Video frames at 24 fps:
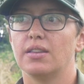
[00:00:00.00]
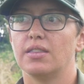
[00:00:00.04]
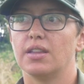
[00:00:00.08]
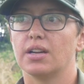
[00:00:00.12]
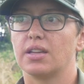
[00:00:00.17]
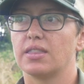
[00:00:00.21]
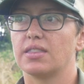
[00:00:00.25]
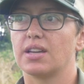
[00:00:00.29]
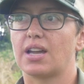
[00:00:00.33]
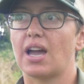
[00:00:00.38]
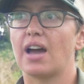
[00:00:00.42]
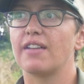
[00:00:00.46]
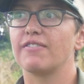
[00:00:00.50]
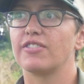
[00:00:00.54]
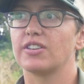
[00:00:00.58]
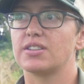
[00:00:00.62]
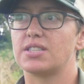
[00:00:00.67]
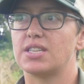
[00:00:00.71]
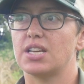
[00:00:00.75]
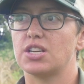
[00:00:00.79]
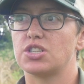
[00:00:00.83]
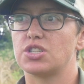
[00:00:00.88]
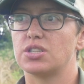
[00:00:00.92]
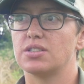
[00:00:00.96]
the, the,
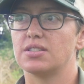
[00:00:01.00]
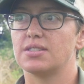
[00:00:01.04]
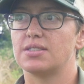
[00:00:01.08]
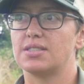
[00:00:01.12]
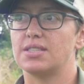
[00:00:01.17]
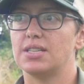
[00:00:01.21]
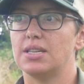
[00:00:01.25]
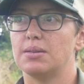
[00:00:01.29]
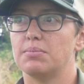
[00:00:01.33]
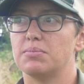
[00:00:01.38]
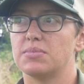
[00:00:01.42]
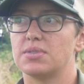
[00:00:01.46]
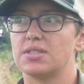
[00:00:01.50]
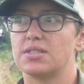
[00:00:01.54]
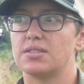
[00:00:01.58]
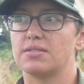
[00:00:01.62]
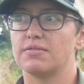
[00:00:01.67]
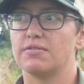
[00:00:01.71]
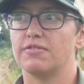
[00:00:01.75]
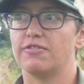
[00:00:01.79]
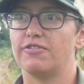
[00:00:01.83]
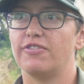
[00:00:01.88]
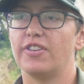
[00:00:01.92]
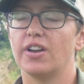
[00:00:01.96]
conversation
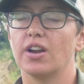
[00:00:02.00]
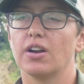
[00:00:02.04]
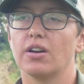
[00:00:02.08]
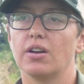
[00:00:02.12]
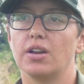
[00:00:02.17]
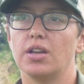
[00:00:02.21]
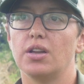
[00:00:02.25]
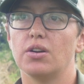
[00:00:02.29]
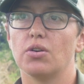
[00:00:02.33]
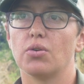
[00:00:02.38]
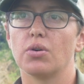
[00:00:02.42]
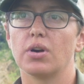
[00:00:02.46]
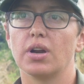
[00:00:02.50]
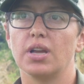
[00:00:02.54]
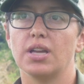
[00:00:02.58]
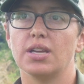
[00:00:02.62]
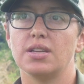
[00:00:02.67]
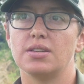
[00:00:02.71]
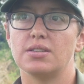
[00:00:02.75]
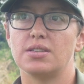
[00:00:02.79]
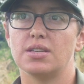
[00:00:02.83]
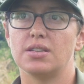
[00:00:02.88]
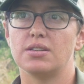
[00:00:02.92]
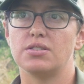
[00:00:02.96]
seems very
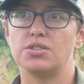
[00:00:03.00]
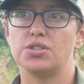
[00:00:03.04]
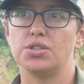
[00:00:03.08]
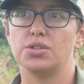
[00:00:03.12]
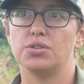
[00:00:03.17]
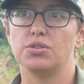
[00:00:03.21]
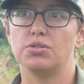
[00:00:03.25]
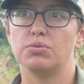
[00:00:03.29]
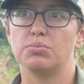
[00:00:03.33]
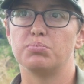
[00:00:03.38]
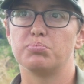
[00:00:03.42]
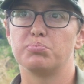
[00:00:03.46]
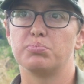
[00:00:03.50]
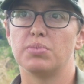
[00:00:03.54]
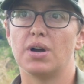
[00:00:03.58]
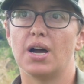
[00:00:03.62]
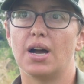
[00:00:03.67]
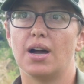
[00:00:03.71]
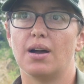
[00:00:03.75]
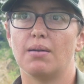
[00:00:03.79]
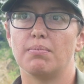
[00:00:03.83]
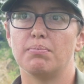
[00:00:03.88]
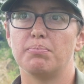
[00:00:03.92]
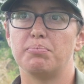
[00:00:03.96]
oriented to
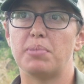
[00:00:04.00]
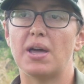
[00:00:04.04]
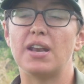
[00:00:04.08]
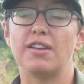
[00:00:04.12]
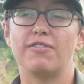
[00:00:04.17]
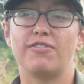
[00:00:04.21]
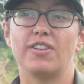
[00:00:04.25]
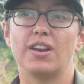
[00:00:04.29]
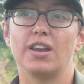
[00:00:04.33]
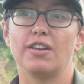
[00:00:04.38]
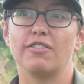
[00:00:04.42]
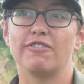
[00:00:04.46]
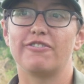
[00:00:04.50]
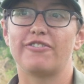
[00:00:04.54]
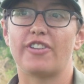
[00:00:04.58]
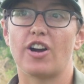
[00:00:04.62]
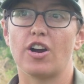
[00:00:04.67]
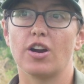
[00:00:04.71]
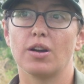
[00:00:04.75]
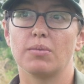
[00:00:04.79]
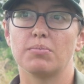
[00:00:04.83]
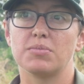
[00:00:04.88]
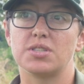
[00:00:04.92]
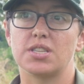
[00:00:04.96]
um, benefiting
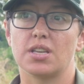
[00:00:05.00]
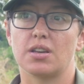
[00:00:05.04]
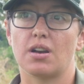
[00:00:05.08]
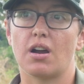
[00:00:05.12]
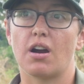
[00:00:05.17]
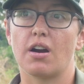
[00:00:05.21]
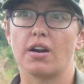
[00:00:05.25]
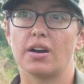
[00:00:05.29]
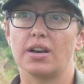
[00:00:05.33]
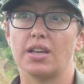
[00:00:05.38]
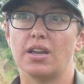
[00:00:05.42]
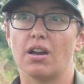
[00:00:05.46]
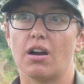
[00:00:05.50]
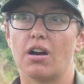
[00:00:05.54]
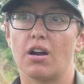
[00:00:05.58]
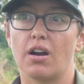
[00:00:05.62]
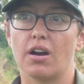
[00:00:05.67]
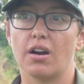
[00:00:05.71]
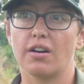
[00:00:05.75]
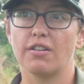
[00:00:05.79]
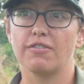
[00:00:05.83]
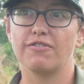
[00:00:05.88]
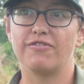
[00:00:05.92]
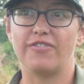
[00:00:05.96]
farms that already
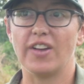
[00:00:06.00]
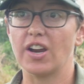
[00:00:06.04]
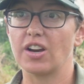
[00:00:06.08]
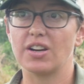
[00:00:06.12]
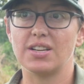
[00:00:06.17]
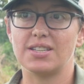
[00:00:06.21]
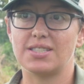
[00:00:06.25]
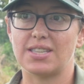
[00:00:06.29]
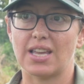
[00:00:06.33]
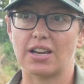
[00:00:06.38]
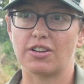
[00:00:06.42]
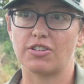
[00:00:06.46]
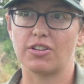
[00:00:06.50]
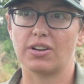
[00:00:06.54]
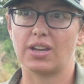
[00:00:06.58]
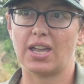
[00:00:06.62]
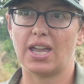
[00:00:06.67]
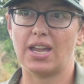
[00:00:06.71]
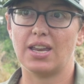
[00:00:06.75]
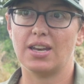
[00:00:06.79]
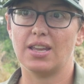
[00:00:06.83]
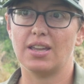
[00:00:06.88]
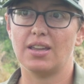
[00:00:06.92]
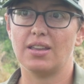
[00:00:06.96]
are very
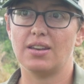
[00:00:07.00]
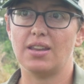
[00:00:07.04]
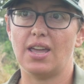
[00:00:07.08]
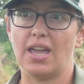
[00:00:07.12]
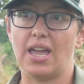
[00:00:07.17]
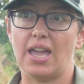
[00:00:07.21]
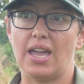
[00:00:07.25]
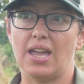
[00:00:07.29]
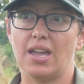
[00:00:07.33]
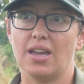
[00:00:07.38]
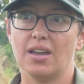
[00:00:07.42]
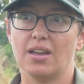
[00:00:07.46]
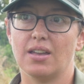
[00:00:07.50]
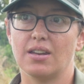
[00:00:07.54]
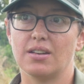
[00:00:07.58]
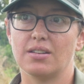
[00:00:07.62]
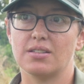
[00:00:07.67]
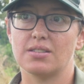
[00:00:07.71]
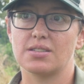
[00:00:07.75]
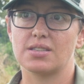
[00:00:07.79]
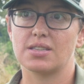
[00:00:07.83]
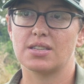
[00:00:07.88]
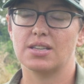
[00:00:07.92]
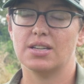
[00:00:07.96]
segregated
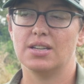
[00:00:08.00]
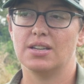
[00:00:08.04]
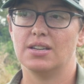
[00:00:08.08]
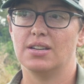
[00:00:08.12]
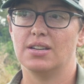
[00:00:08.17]
and